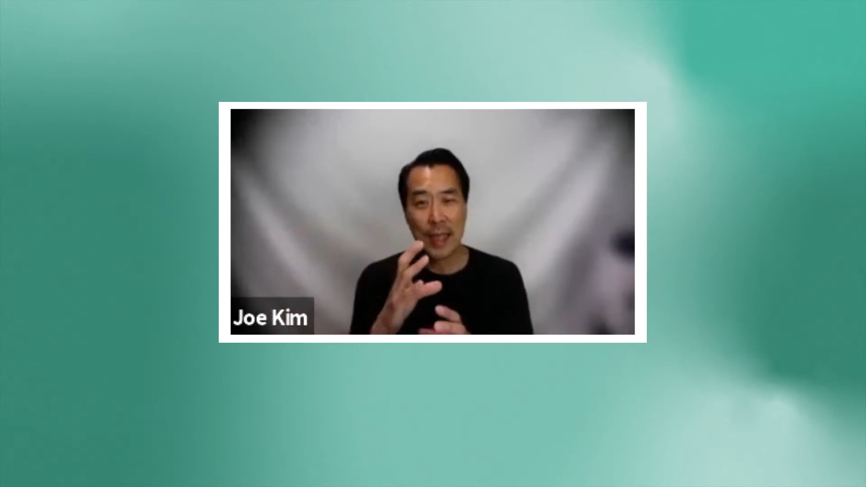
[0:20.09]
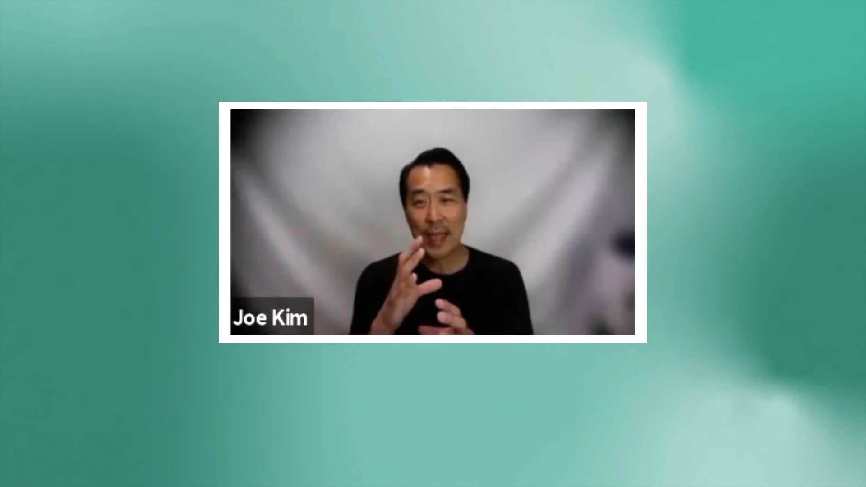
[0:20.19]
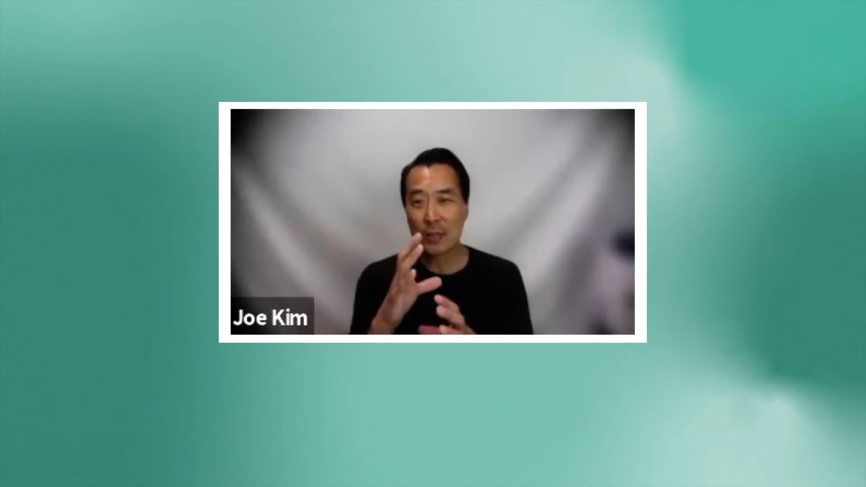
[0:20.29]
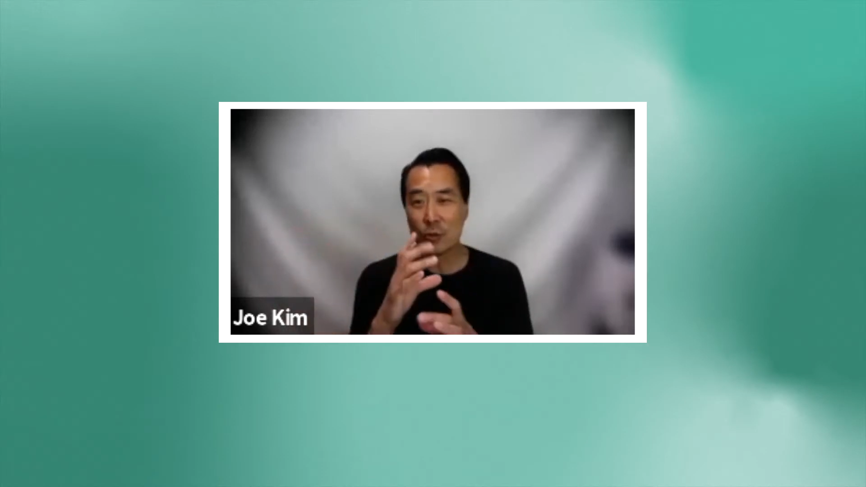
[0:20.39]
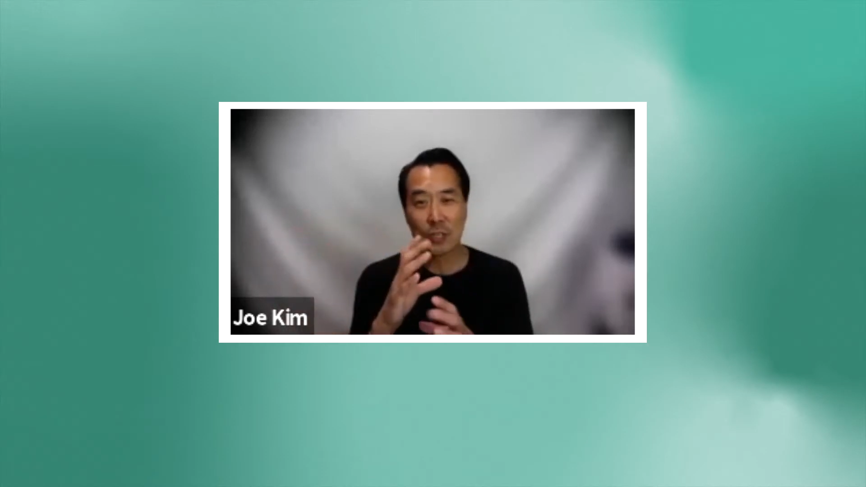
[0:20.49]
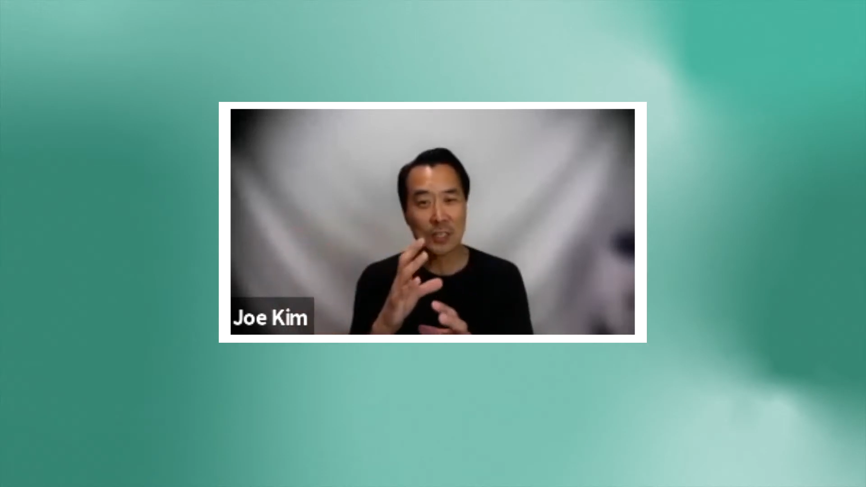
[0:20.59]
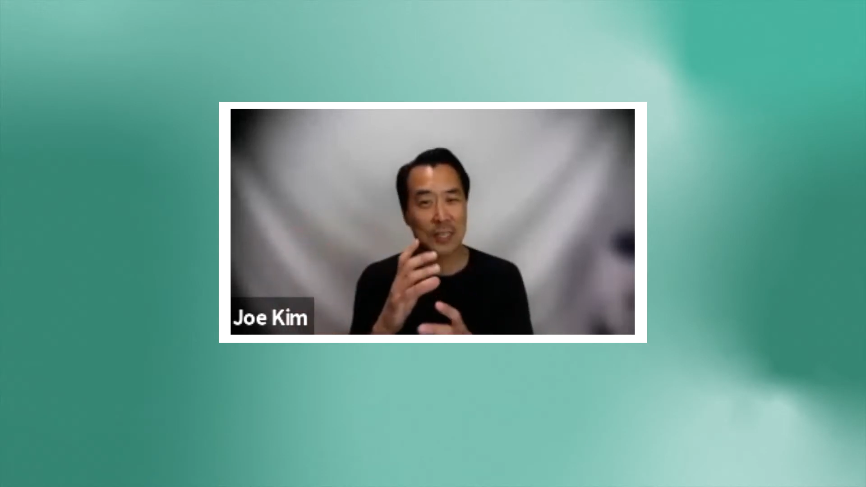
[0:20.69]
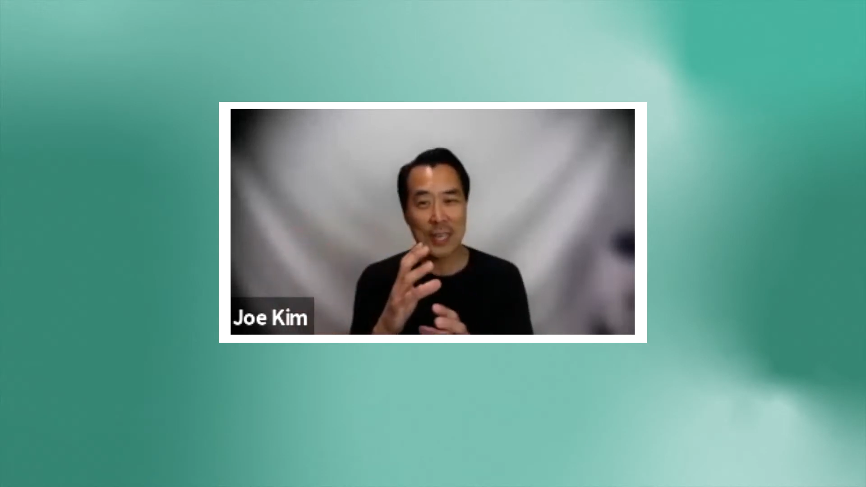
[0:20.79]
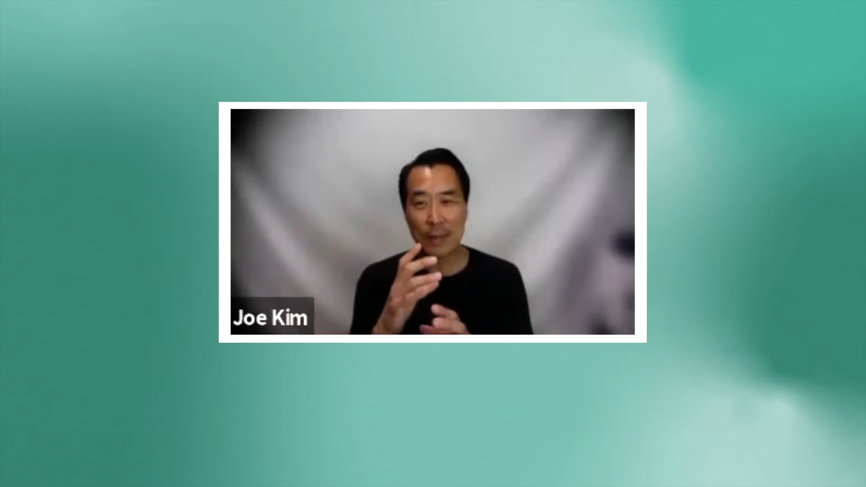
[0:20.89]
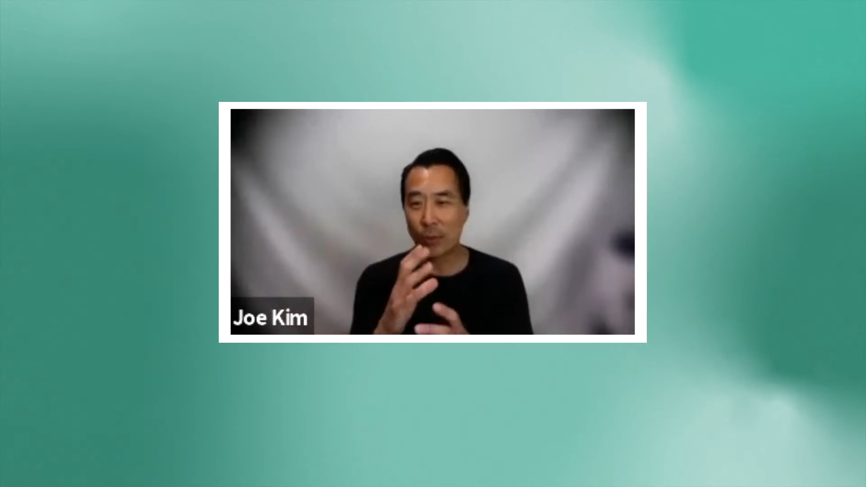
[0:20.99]
and you just
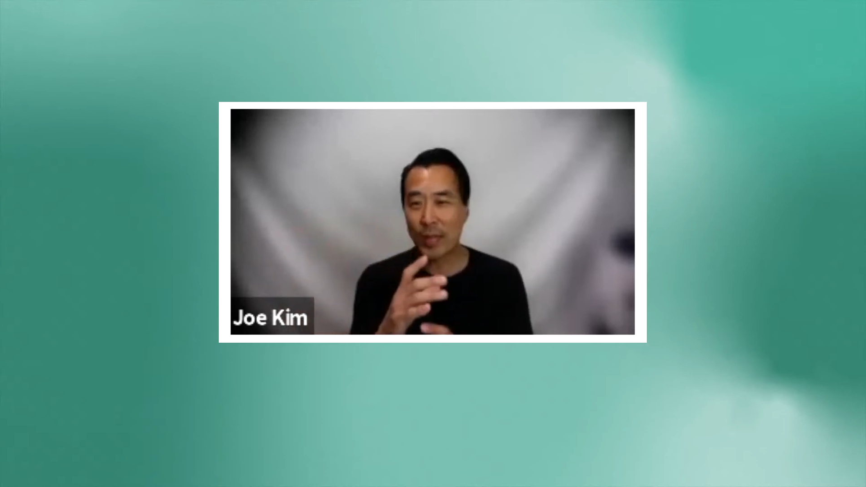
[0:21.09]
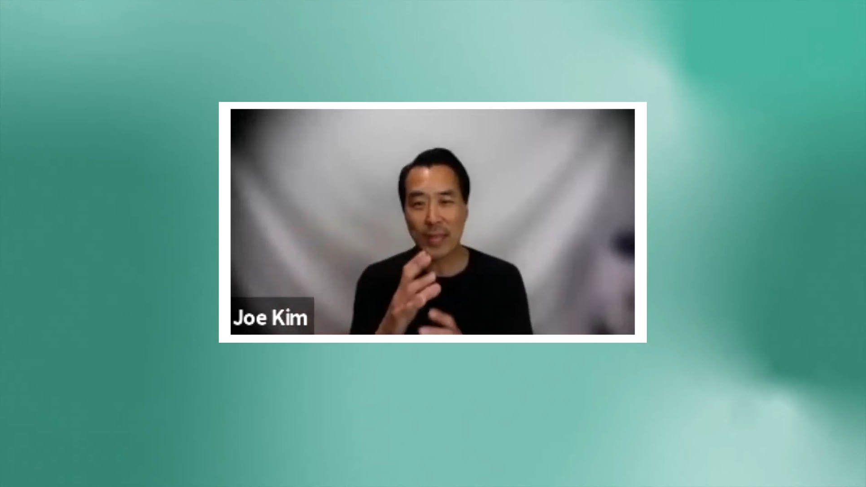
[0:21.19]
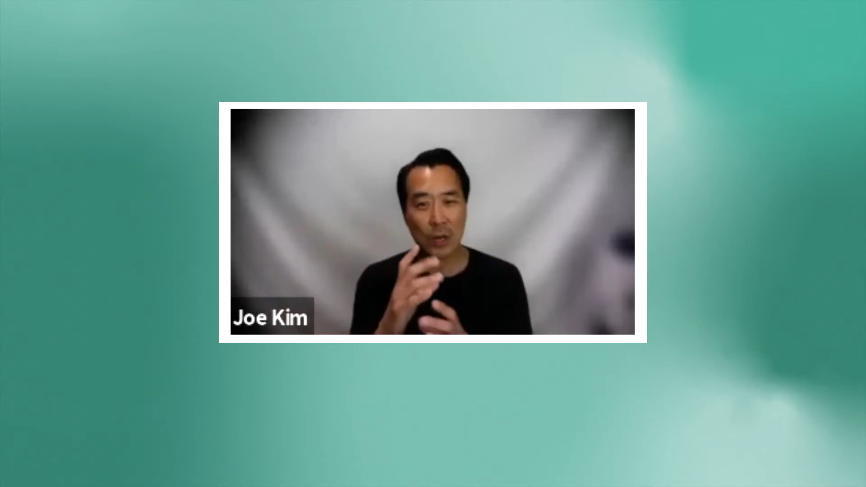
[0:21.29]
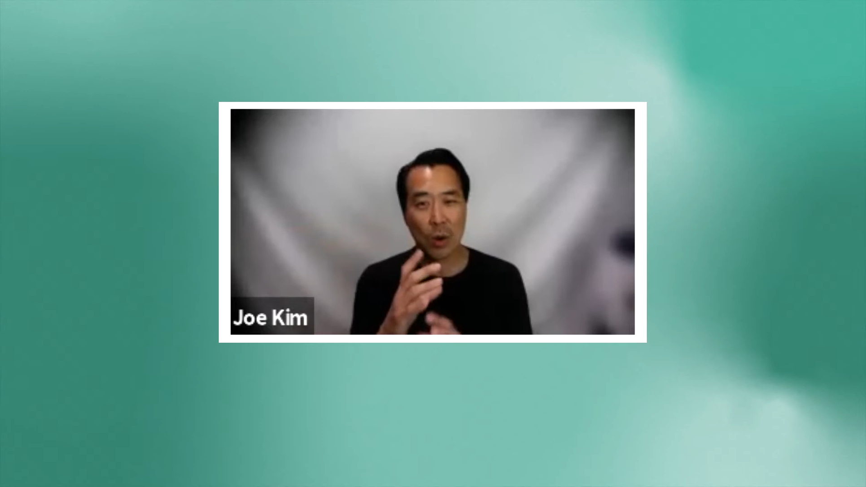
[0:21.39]
keep playing it